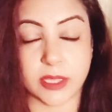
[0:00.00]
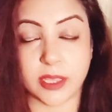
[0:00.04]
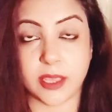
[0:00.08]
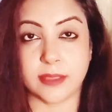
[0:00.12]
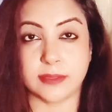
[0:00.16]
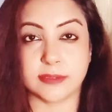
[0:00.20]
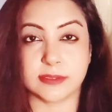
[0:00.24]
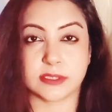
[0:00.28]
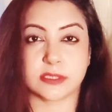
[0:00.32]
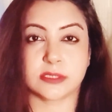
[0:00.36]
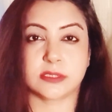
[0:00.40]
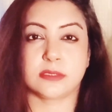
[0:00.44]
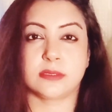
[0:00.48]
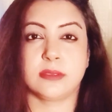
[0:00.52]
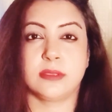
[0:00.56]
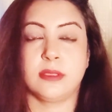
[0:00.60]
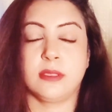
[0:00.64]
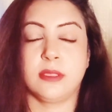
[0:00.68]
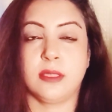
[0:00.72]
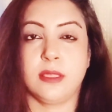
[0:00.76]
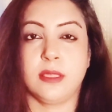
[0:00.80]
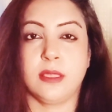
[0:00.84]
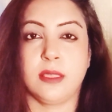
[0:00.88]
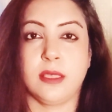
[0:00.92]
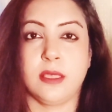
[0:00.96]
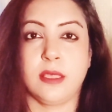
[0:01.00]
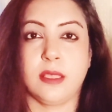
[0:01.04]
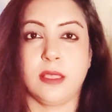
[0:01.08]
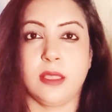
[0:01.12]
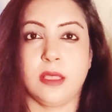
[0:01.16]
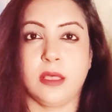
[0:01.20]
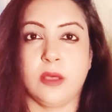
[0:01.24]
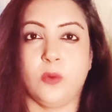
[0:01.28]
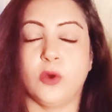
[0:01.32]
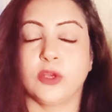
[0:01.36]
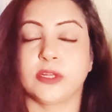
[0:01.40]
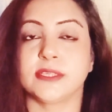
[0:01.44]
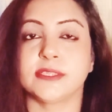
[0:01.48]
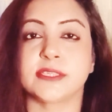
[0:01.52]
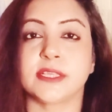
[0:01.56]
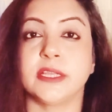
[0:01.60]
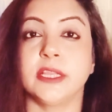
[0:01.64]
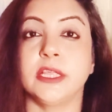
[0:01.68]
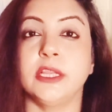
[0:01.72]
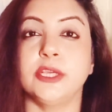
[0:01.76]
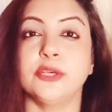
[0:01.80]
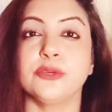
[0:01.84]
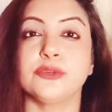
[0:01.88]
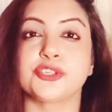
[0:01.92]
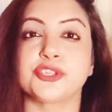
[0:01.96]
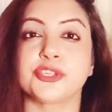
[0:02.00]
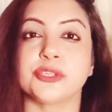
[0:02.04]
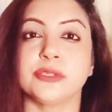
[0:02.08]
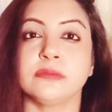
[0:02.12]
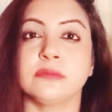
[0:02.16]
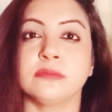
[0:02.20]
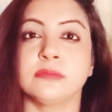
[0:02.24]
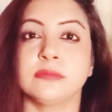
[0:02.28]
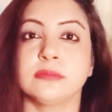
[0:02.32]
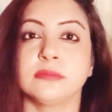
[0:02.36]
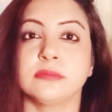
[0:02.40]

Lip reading: else. What is an illusion?